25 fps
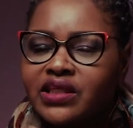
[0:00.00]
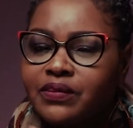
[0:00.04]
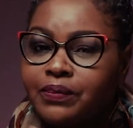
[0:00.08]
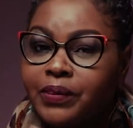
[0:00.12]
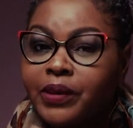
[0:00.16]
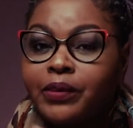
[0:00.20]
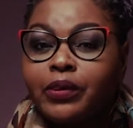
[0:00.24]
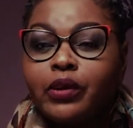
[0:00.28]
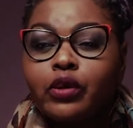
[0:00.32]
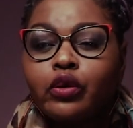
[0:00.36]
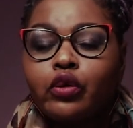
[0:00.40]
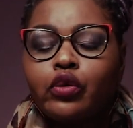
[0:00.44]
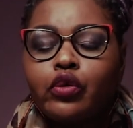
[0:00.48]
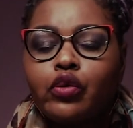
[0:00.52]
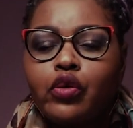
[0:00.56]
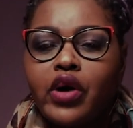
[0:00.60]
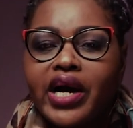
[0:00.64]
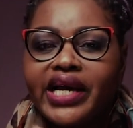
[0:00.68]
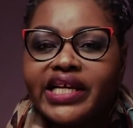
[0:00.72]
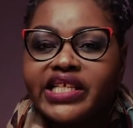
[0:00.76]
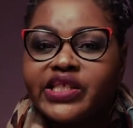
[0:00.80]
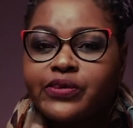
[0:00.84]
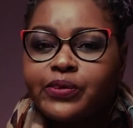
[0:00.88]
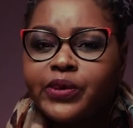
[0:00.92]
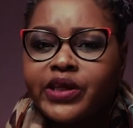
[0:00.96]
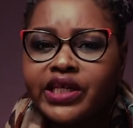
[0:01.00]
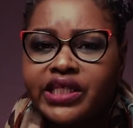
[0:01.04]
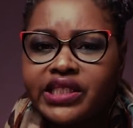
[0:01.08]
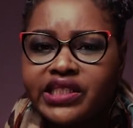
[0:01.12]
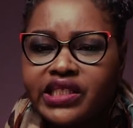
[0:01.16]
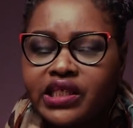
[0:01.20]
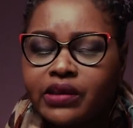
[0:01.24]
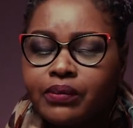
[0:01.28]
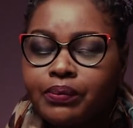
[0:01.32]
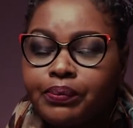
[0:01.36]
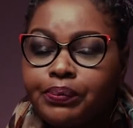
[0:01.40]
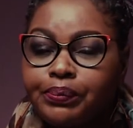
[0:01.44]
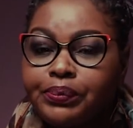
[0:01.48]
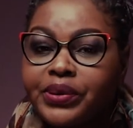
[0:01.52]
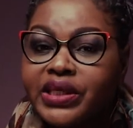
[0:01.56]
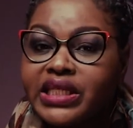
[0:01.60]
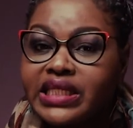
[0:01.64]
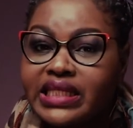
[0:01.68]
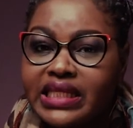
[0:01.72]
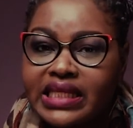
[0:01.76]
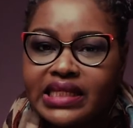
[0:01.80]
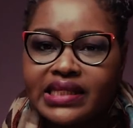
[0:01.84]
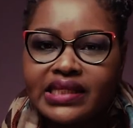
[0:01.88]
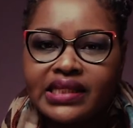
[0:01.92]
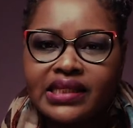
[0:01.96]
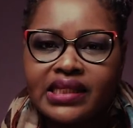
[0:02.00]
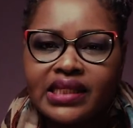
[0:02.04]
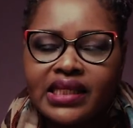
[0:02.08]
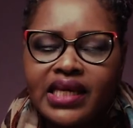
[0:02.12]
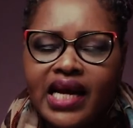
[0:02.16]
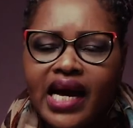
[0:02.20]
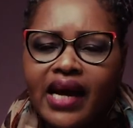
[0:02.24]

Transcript: people who are experiencing PTSD